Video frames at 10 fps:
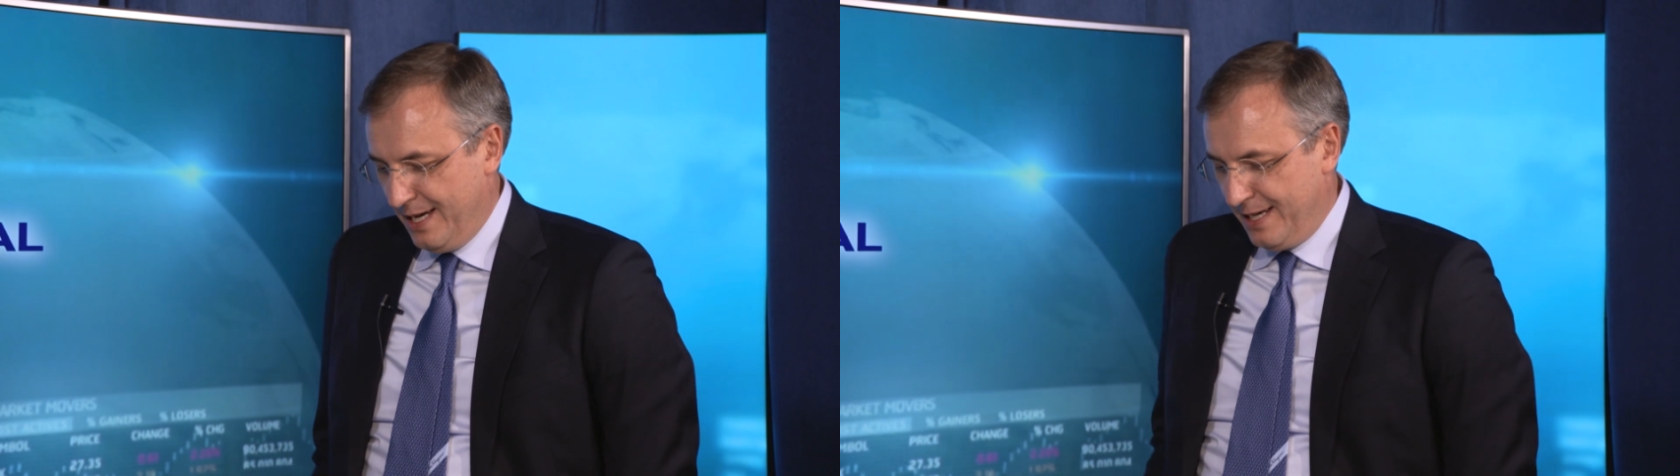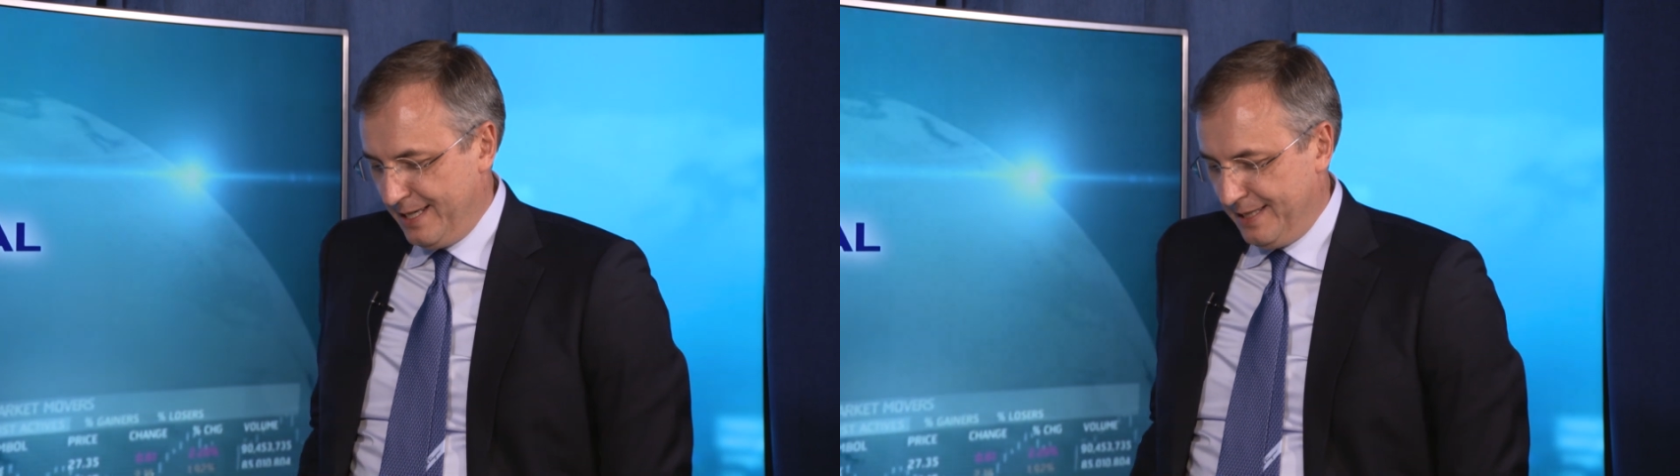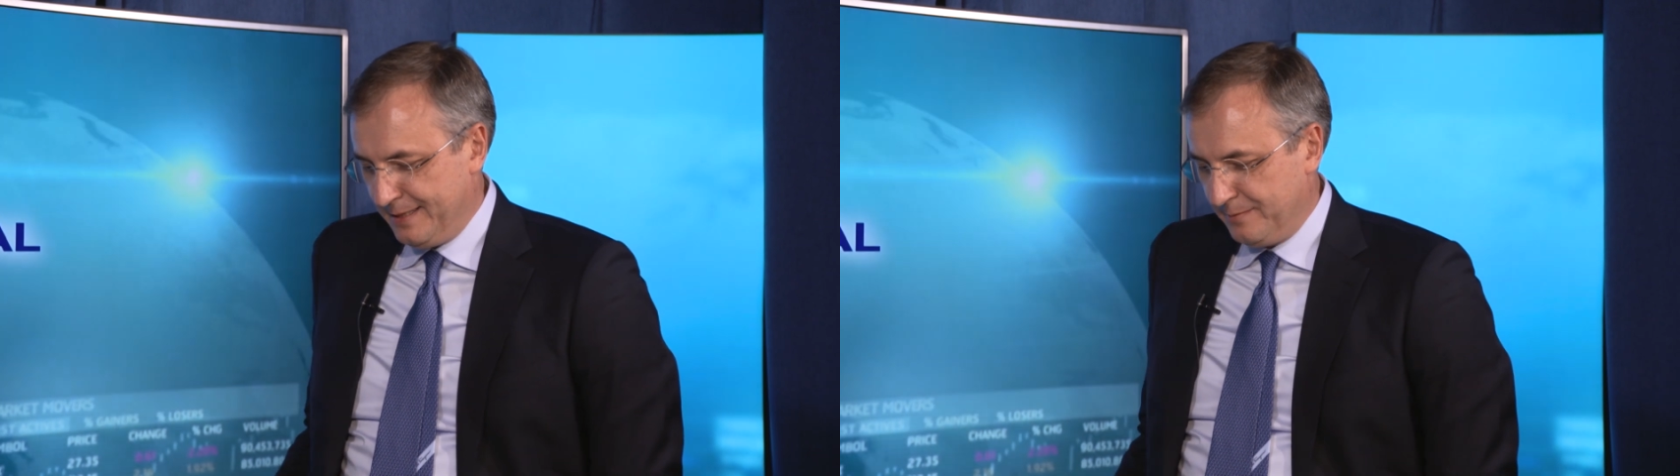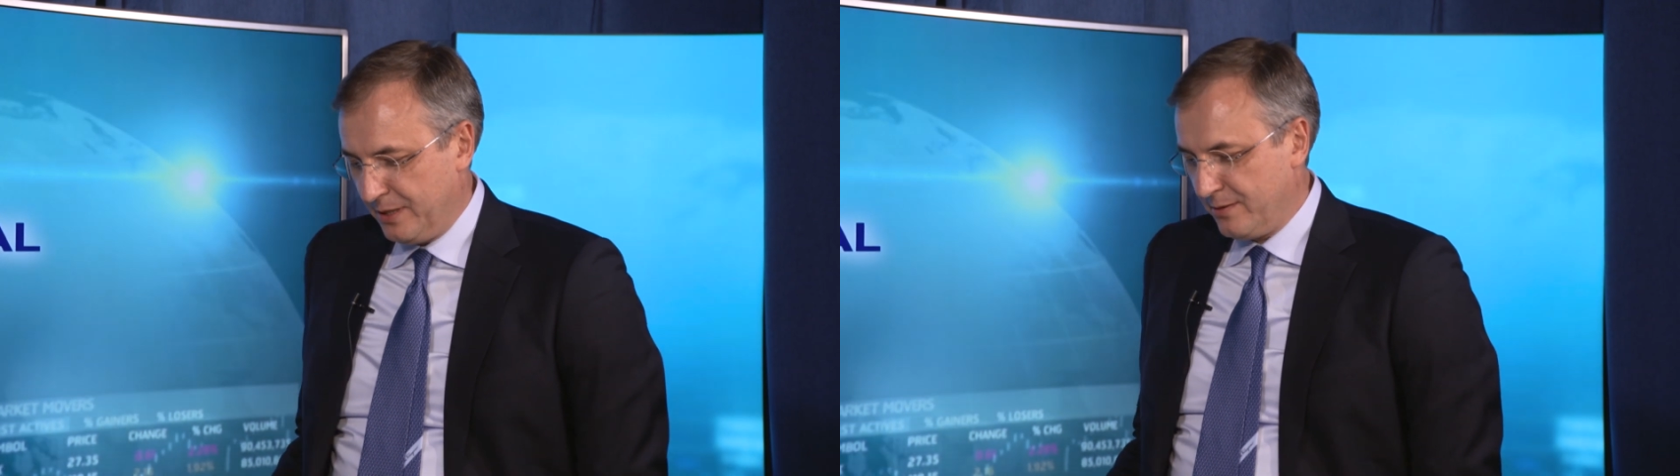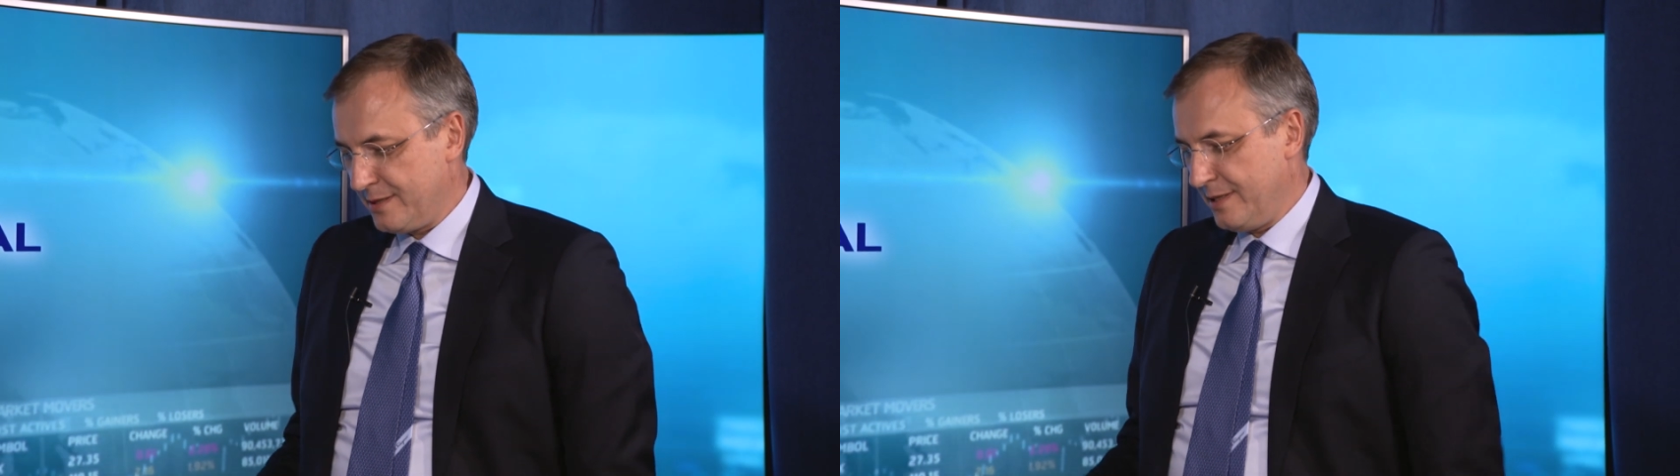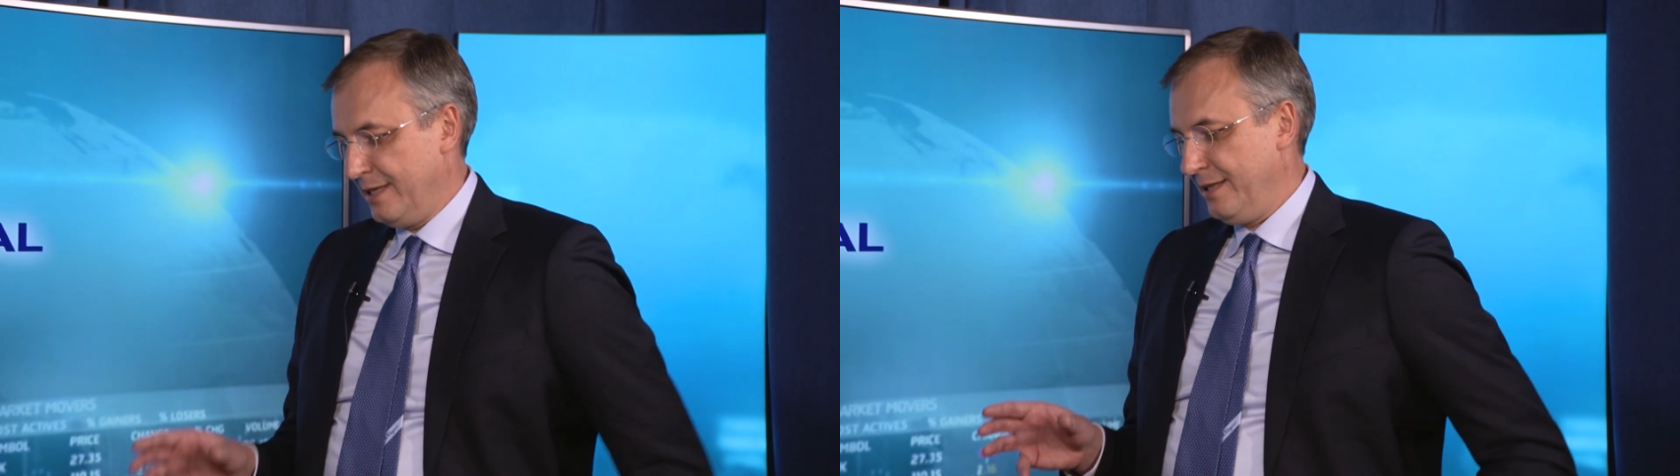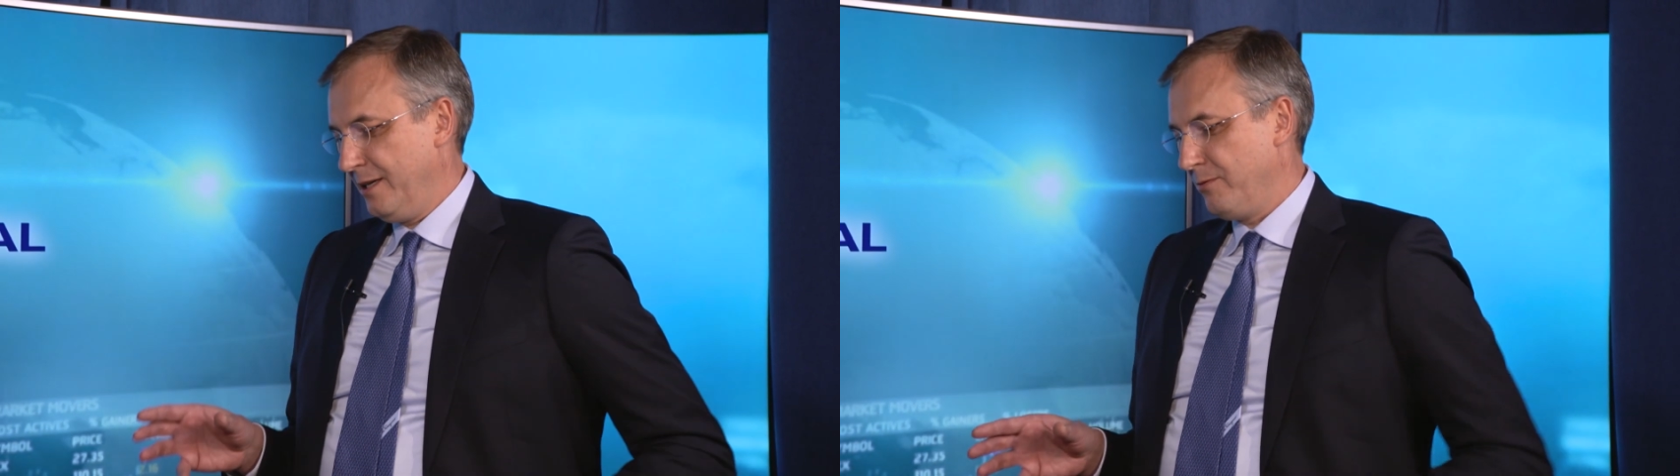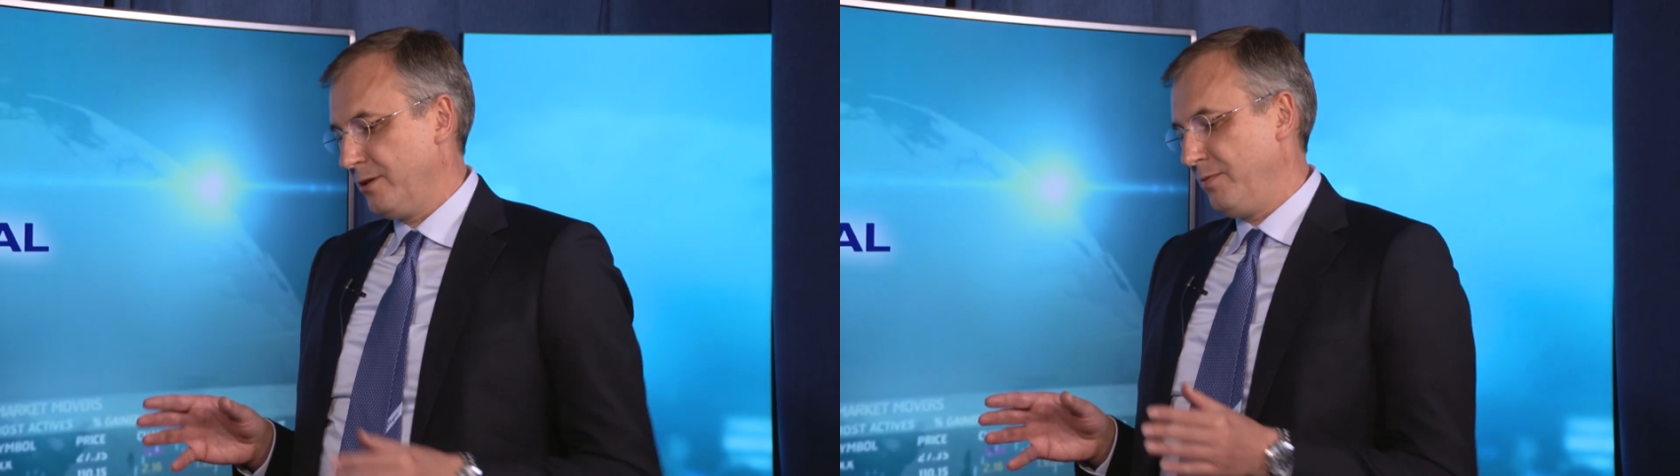because I
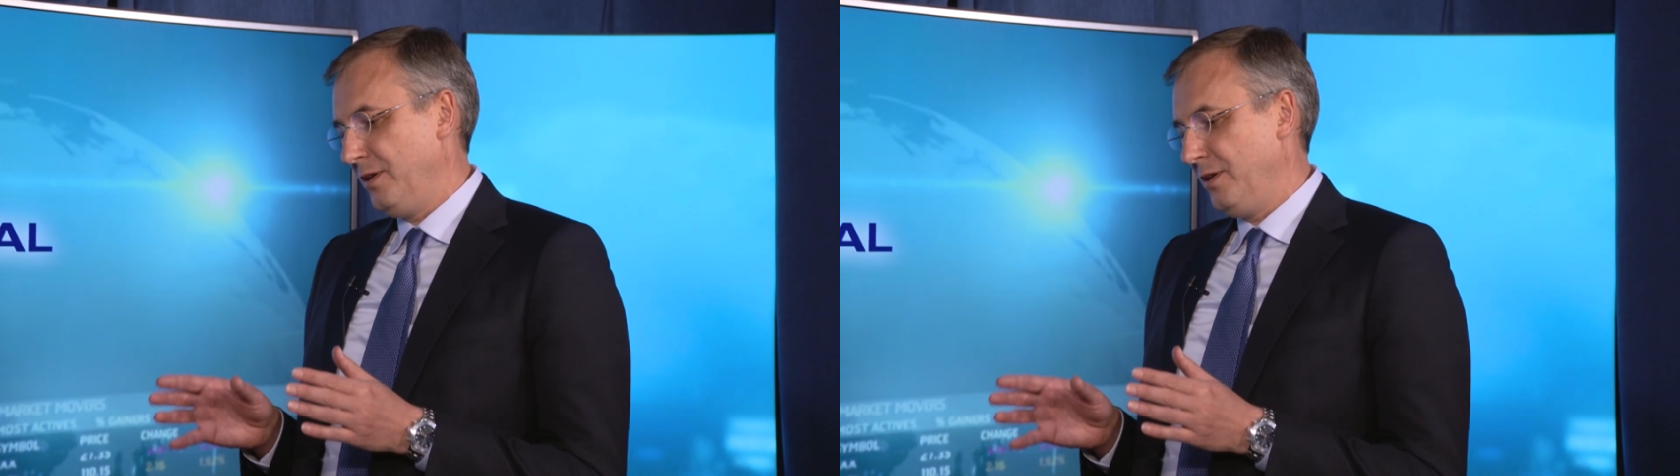think what